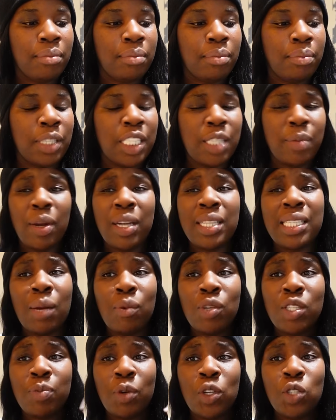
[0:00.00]
But to be honest, I
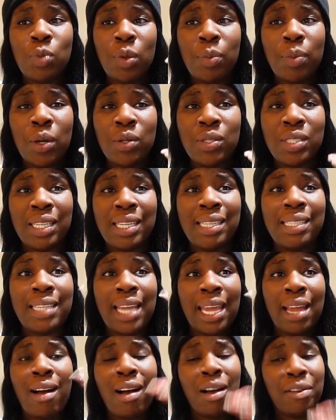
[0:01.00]
was supposed to be posting a
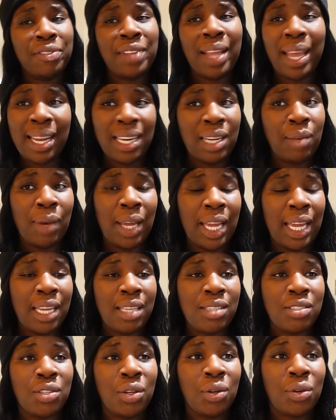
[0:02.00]
day after anyway,
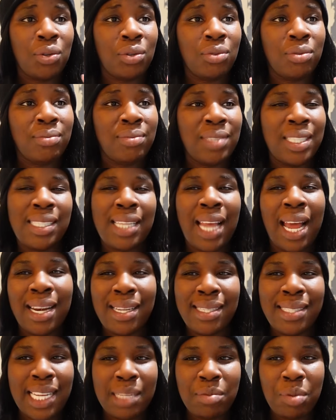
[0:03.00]
so this kind
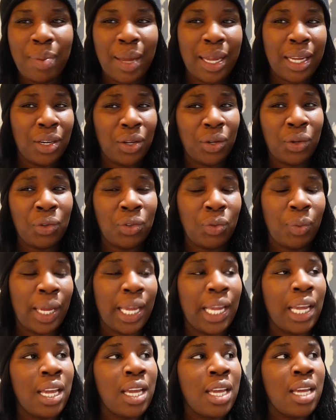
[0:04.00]
of sets me back in a good
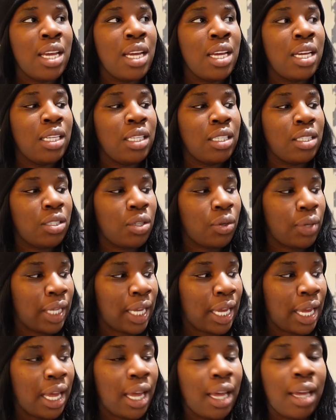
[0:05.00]
way. So
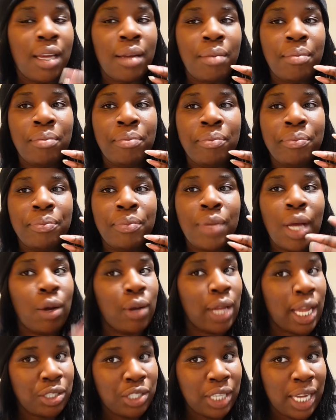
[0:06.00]
yeah, I'll
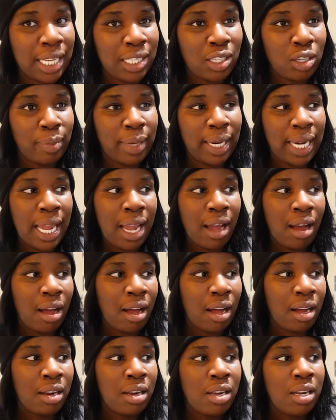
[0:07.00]
catch you guys a little bit later.
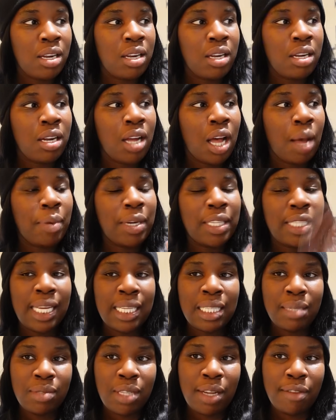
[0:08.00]
I'm gonna
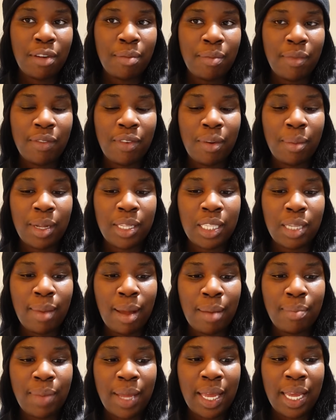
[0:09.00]
take some stuff from under
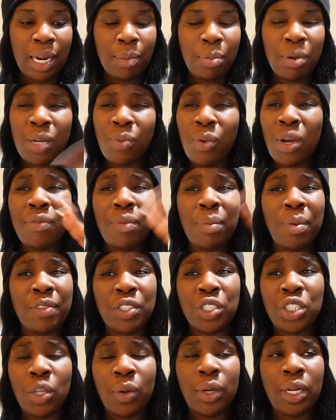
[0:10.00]
my bed. I probably won't even bother
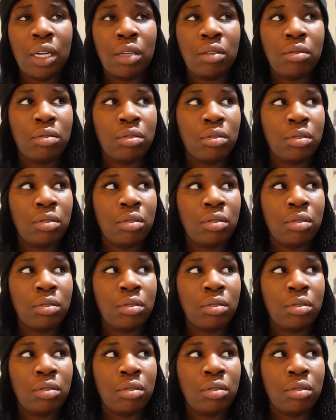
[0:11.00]
showing it.